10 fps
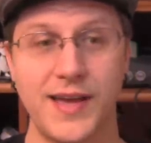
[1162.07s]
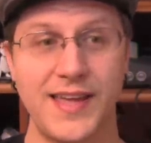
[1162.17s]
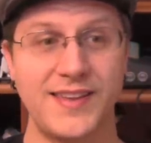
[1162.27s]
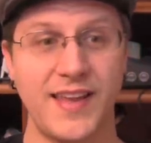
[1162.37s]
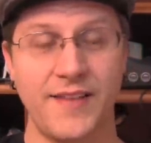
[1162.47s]

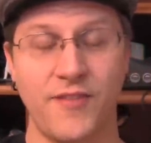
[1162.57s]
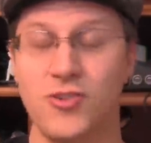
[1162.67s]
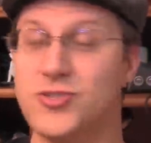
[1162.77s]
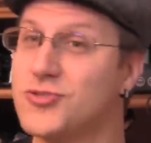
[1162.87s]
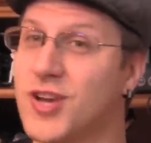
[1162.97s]
and I've
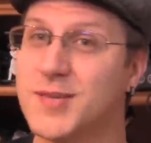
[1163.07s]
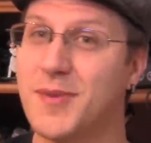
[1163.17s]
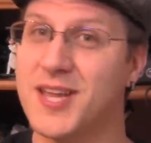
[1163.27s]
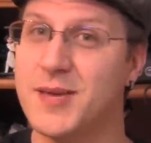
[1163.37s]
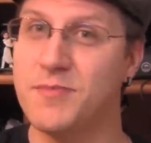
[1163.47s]
also talked
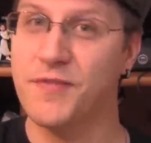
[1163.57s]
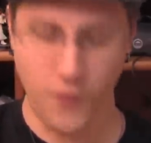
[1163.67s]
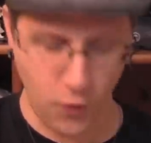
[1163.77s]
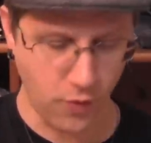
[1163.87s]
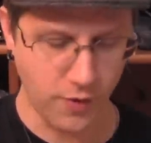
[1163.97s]
about him
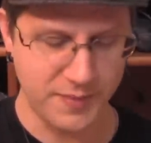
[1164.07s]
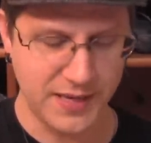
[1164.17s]
before